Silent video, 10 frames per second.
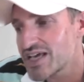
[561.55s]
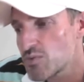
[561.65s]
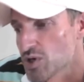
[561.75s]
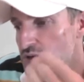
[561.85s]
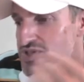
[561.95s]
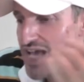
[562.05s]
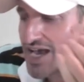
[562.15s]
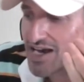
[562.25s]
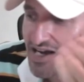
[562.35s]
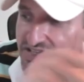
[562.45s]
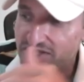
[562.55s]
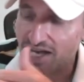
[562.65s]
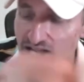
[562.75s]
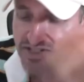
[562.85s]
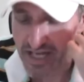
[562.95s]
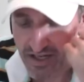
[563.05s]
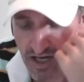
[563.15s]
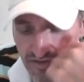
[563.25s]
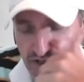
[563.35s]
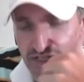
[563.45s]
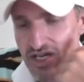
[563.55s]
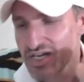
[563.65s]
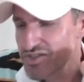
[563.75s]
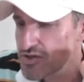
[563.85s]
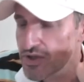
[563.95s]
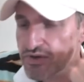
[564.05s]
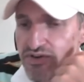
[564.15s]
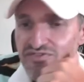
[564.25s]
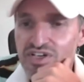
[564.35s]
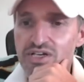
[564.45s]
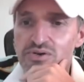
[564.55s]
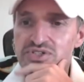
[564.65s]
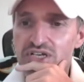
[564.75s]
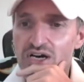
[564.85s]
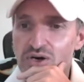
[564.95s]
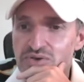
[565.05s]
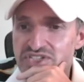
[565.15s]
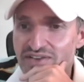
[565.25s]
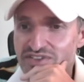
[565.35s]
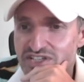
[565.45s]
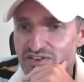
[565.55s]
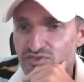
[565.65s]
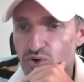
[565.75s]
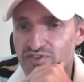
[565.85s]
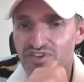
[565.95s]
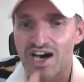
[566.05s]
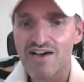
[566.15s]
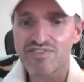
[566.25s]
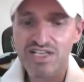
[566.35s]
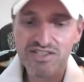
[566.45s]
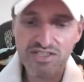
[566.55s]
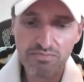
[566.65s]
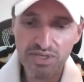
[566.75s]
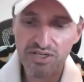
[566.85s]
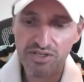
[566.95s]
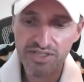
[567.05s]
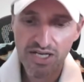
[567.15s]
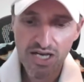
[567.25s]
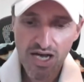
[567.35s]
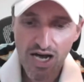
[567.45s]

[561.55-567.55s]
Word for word: Again, one of those AI stocks I covered 2-3 videos ago. 1745 needs to build.